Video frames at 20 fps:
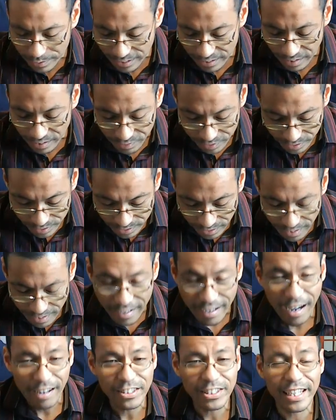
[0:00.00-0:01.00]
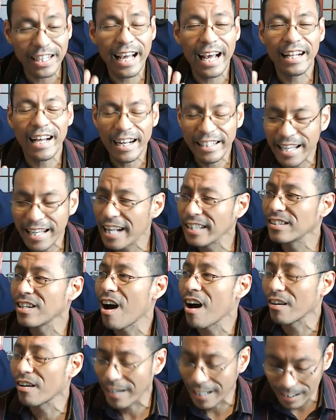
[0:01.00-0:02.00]
many levels. Also, I can't
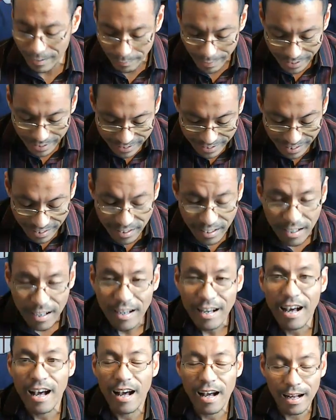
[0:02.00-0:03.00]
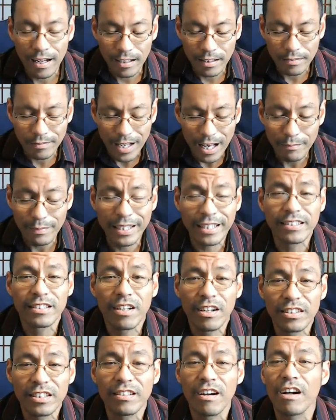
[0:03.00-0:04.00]
talk right because I'm being
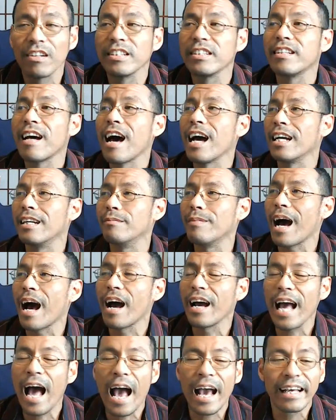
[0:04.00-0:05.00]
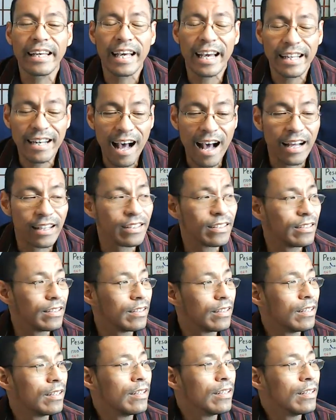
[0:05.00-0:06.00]
assaulted all the time. I cannot
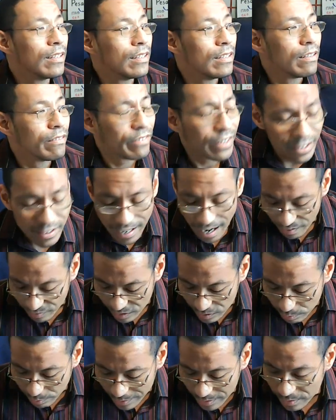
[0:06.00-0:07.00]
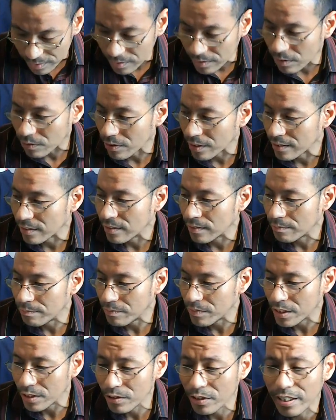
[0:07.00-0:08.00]
figure out this puzzle or
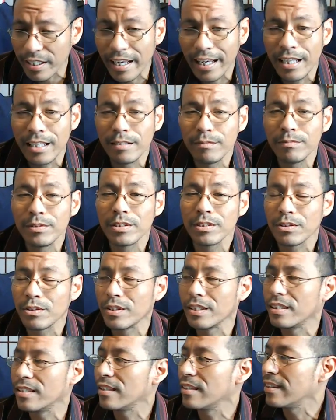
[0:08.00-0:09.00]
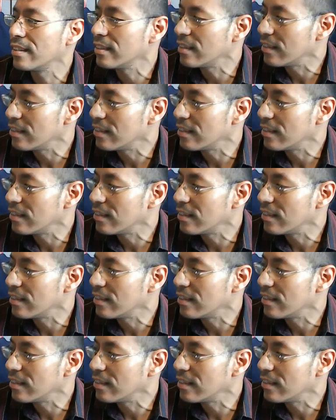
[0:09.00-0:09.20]
do your games or